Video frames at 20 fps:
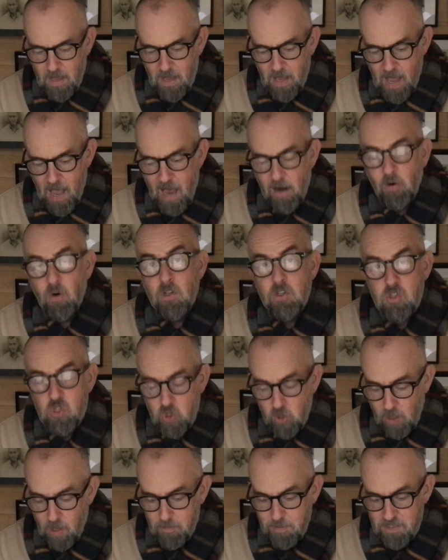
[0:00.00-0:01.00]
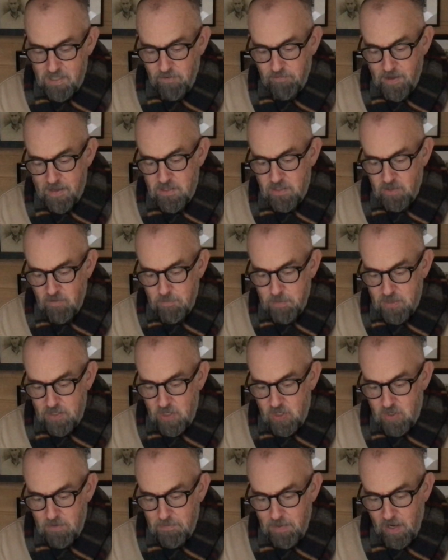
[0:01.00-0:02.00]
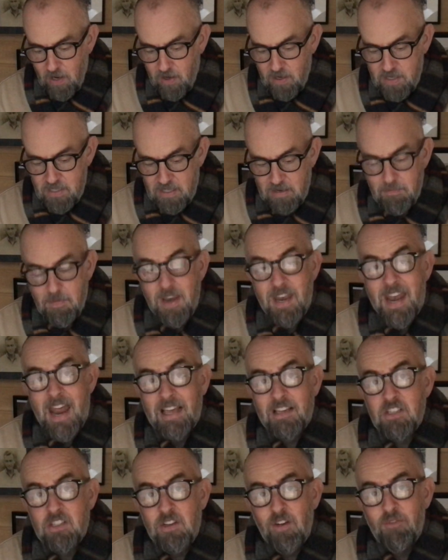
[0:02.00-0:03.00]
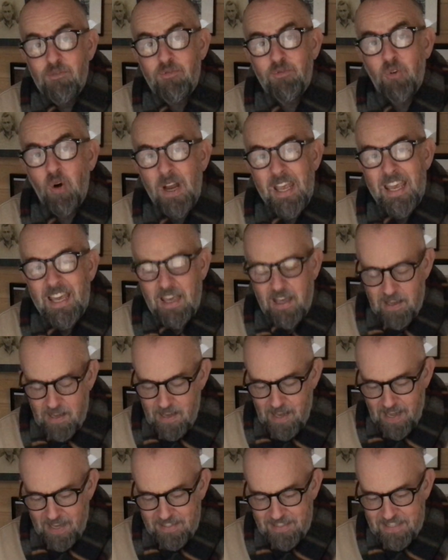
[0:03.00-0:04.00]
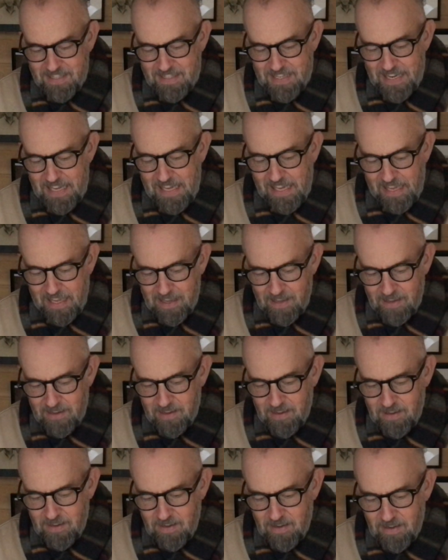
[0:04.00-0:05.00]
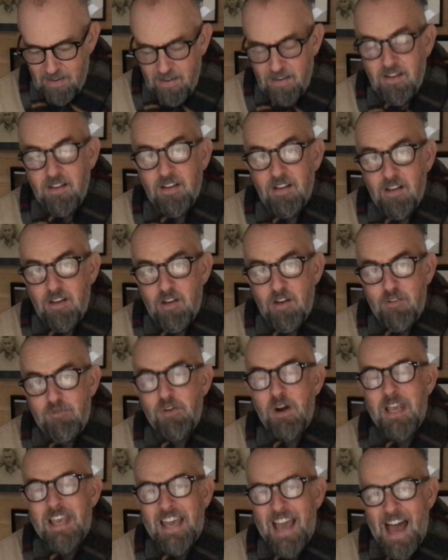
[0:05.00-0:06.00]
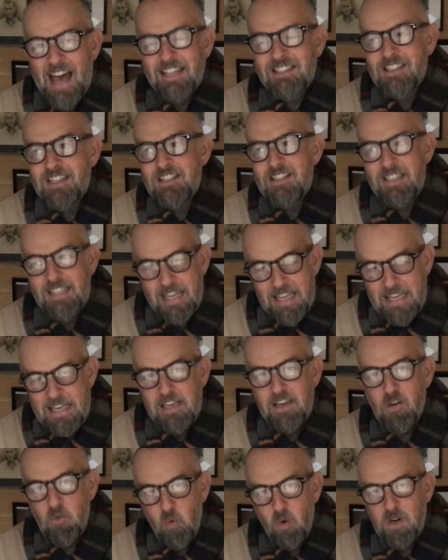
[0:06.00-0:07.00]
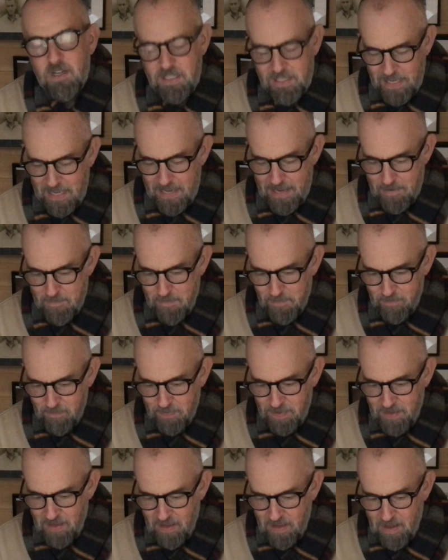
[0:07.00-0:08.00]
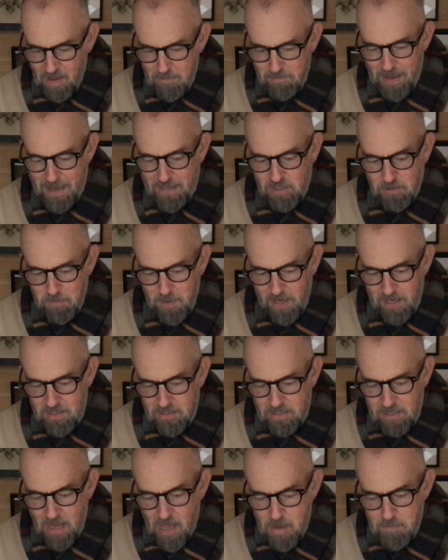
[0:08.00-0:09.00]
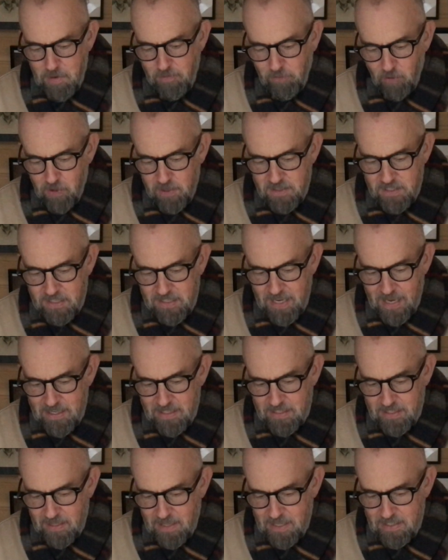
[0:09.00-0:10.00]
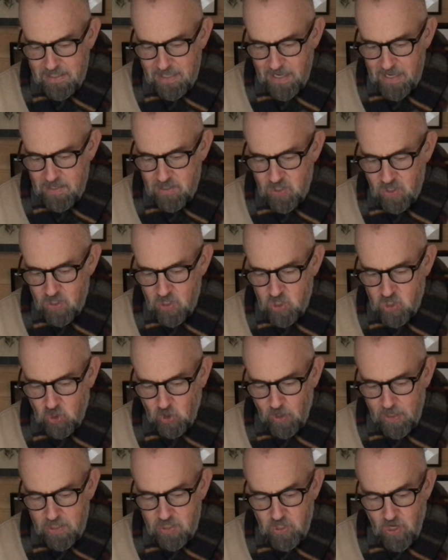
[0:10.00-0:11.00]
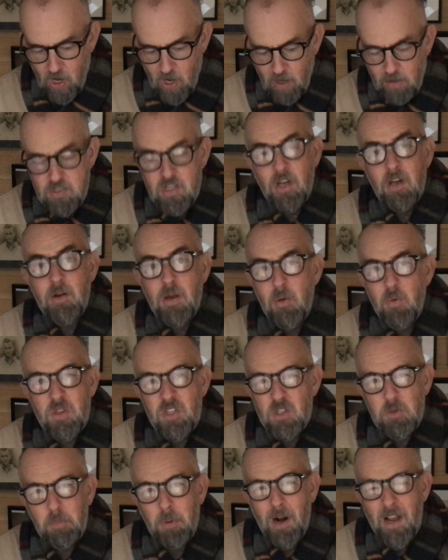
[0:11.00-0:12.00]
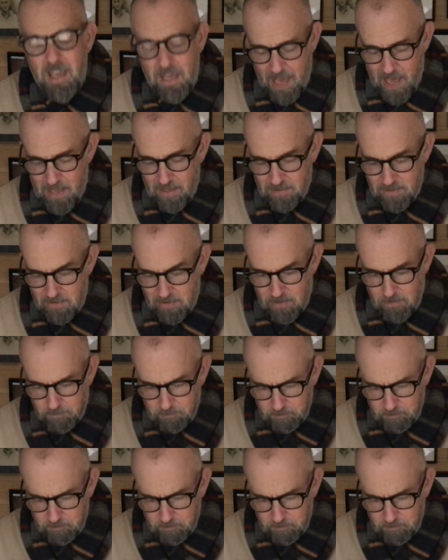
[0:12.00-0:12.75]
Aaron took up a defensive position behind him, next to Freak and Deke. Freak and Deke were a team. Best mates. Before the disaster, they'd taken to the streets armed only with spray cans.